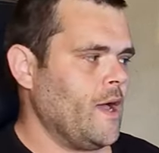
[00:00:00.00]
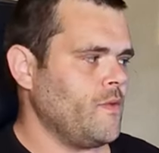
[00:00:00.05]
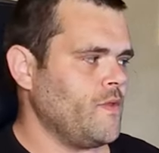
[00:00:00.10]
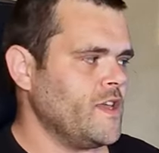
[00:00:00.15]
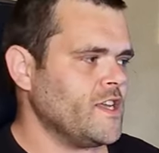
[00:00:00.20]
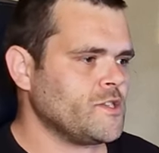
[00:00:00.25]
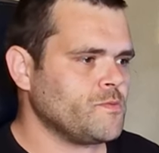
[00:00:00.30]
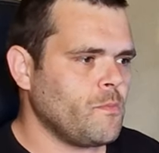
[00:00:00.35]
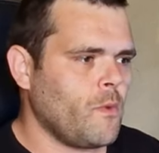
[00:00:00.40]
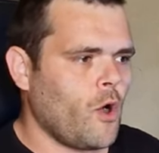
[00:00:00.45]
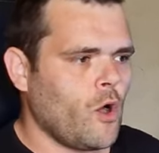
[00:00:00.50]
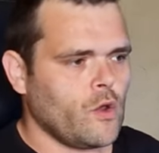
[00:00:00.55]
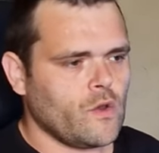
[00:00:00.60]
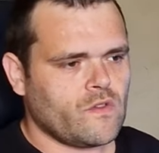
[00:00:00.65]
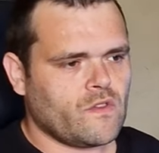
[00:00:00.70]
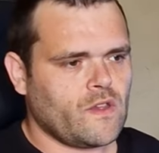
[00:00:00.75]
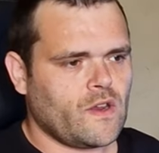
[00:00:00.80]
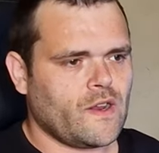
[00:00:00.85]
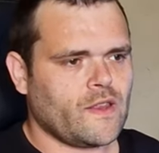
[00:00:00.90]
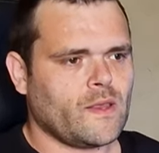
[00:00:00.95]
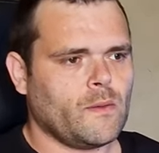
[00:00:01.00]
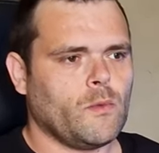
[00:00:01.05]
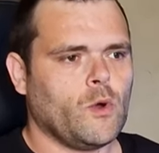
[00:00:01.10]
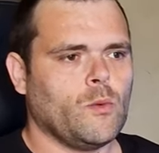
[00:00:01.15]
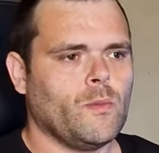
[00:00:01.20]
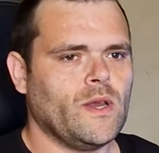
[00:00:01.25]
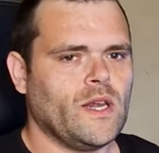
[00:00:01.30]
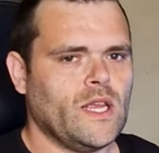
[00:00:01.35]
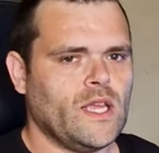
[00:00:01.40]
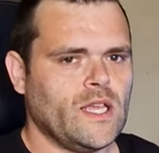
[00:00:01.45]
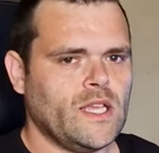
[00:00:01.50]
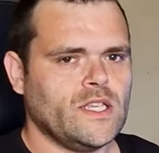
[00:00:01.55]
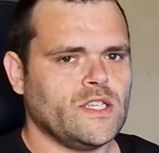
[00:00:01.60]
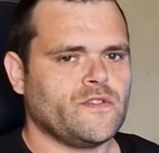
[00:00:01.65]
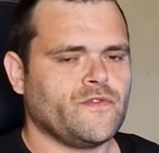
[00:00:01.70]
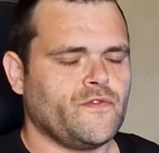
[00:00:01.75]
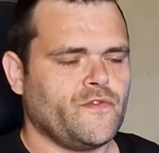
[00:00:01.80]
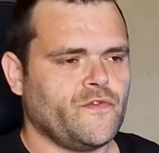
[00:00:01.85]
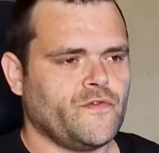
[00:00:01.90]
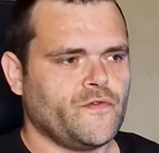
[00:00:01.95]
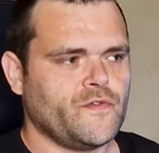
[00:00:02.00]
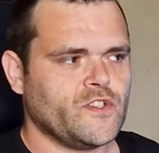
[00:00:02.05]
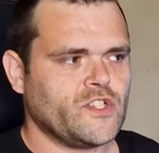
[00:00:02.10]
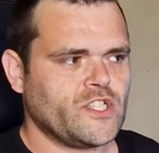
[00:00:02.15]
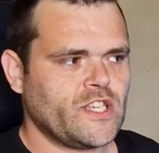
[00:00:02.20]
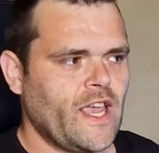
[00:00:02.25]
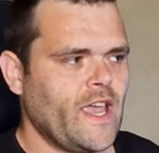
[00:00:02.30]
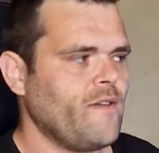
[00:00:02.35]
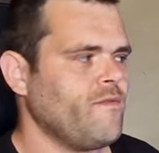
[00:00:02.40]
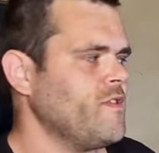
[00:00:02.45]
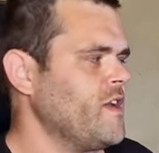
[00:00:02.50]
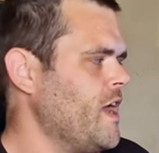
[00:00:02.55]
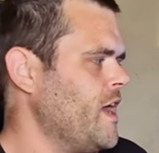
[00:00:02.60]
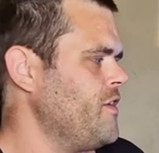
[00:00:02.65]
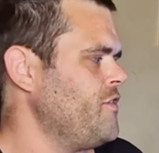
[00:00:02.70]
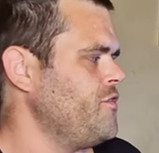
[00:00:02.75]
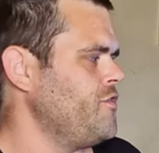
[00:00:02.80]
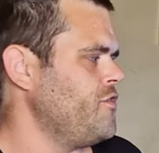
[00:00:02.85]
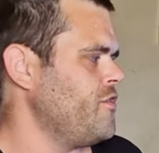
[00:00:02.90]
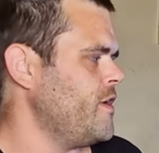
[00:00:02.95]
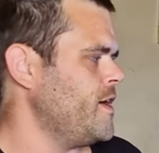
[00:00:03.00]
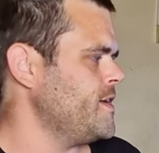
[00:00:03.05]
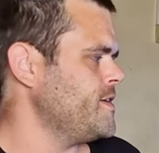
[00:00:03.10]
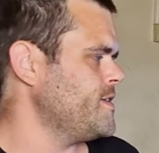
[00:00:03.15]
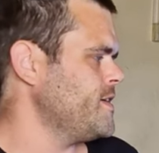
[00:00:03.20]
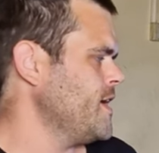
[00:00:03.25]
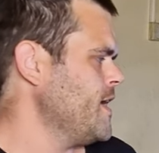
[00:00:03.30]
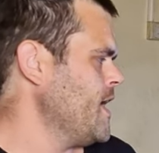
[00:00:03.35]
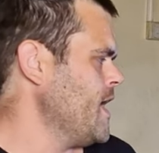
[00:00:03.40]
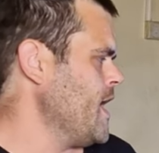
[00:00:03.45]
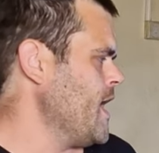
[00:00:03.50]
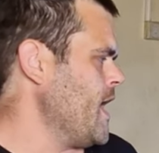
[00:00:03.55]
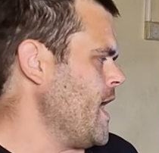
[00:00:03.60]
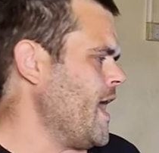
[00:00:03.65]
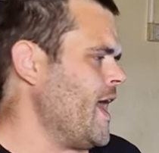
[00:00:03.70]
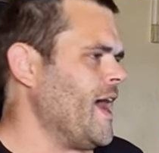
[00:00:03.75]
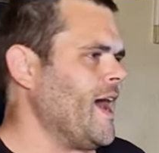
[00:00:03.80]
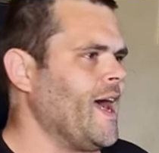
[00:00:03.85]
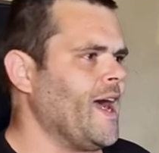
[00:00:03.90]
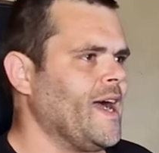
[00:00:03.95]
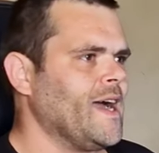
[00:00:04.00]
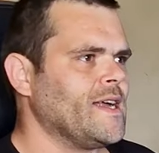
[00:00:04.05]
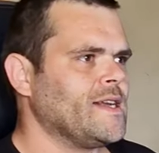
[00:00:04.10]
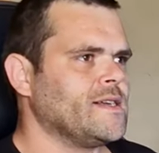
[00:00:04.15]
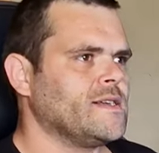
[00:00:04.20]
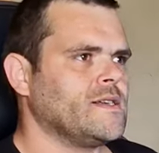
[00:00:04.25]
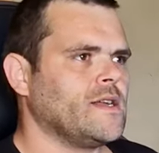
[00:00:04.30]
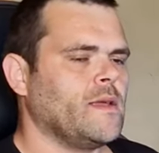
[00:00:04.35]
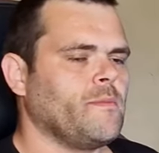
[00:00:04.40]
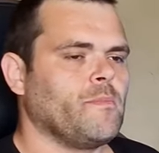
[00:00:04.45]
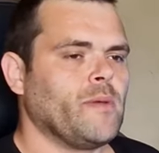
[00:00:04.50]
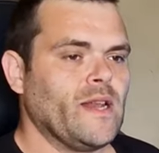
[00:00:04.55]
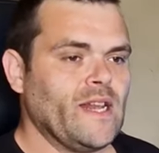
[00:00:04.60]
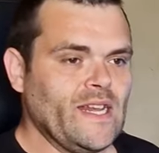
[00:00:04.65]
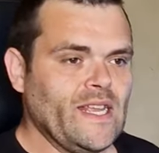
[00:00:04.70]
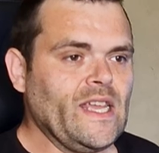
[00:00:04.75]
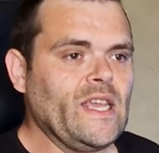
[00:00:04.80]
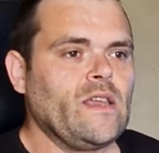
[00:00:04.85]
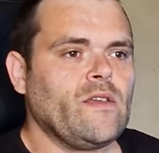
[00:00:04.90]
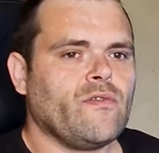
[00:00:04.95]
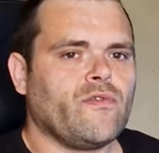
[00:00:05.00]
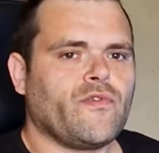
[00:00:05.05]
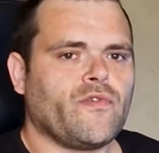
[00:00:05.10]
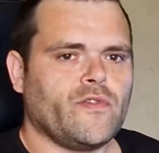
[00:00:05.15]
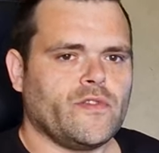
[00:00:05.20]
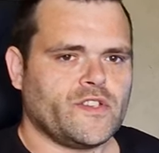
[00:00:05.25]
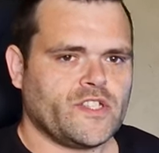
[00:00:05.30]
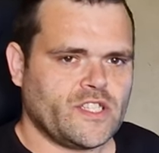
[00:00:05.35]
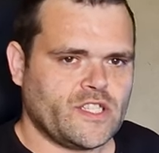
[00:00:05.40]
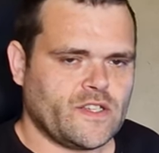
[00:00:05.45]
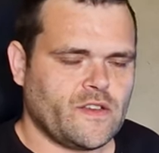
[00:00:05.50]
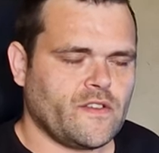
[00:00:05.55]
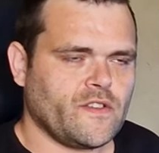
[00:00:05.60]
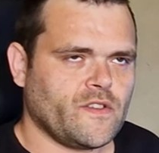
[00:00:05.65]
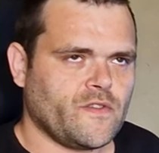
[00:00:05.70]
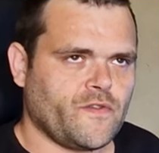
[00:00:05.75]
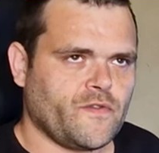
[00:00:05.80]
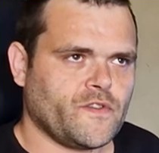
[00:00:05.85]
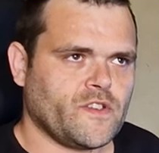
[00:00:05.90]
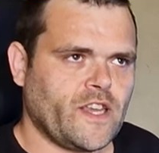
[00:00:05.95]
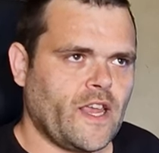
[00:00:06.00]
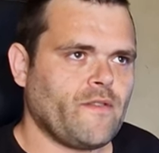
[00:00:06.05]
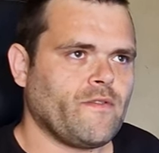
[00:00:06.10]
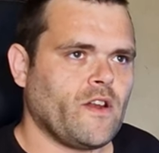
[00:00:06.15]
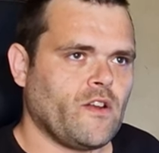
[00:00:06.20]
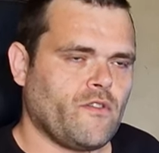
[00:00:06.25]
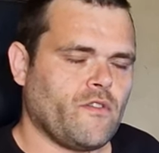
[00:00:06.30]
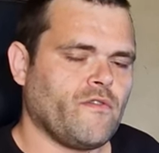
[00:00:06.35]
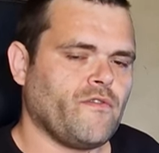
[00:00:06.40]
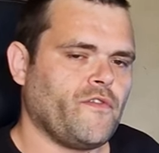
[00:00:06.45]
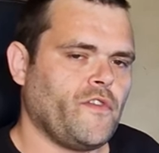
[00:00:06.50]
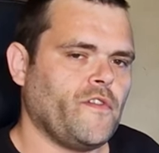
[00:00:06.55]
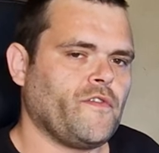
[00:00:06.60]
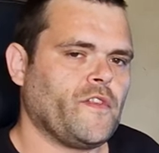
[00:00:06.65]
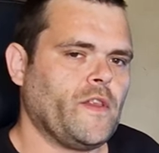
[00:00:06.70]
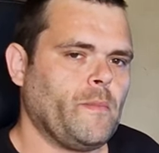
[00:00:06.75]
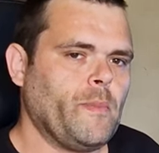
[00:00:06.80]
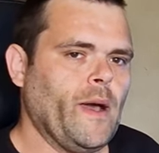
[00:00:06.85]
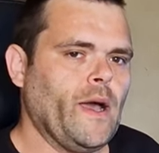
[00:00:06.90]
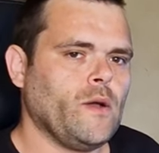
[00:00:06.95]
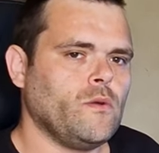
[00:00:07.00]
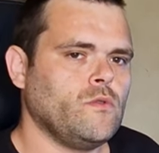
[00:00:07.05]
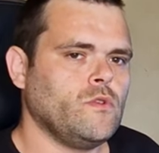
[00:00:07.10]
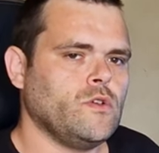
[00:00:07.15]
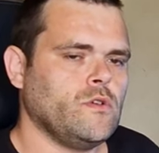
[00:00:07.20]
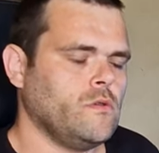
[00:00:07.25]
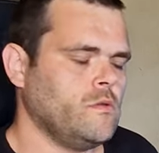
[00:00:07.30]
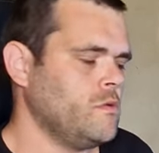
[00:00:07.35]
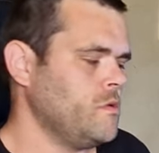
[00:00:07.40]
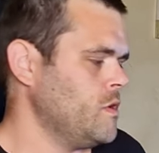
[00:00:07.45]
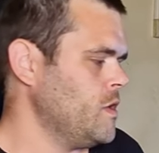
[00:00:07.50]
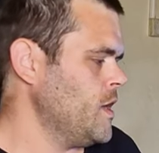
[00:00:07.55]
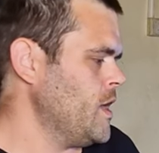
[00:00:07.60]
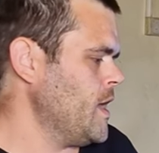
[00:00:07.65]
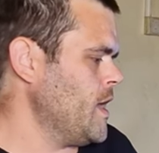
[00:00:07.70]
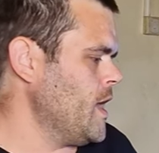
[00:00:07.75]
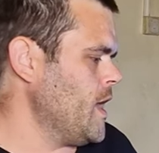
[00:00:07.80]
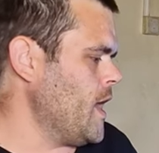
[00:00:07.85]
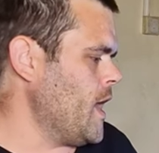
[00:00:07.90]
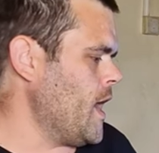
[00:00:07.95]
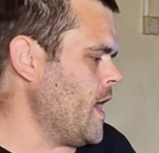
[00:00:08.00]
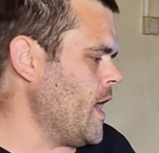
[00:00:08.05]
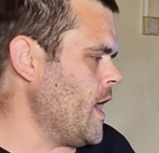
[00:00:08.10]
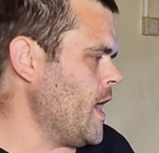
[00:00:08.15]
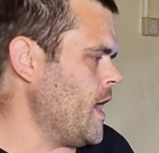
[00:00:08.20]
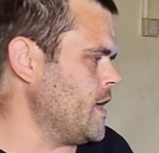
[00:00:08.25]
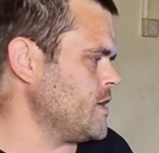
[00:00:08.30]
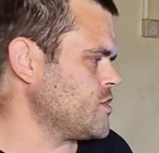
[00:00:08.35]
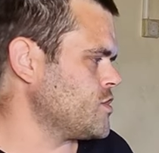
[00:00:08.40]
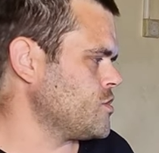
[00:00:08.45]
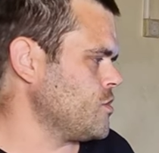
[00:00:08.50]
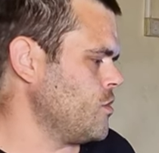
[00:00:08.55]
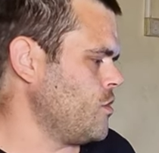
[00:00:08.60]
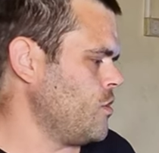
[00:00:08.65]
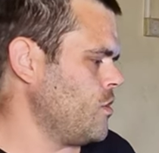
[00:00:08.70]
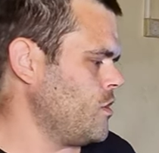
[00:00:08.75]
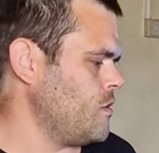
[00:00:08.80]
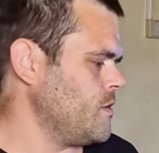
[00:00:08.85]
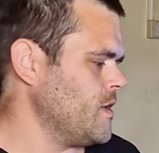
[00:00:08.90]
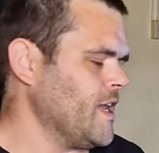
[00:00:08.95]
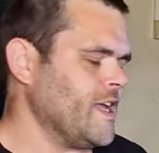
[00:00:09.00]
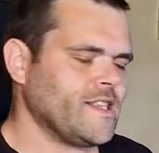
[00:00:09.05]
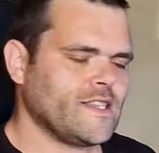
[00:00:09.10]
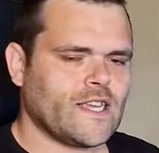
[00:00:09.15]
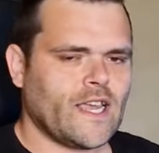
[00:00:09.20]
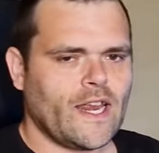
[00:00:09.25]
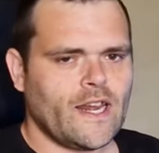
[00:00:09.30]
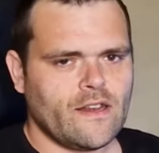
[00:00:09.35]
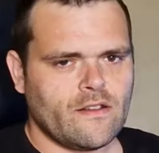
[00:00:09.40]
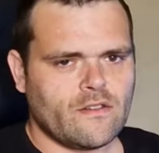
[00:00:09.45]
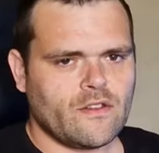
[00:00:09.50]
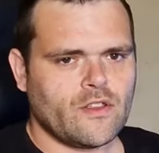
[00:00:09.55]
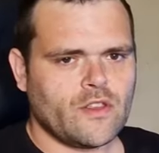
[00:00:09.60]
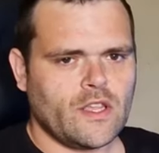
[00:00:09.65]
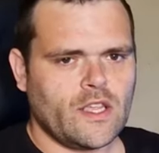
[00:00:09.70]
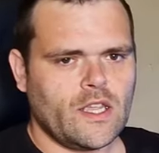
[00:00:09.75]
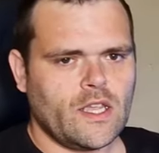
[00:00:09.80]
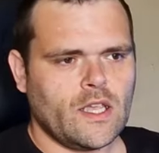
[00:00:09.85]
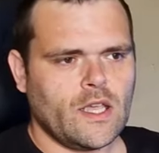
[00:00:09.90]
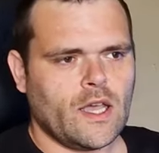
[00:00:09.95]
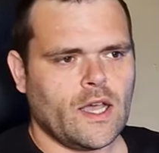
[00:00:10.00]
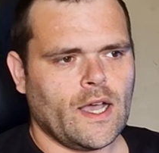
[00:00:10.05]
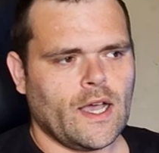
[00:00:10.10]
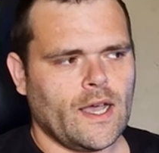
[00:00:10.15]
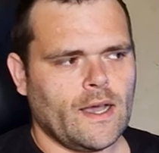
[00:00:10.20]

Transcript: This monitor at the moment is 700 and I believe £750. So let's get into the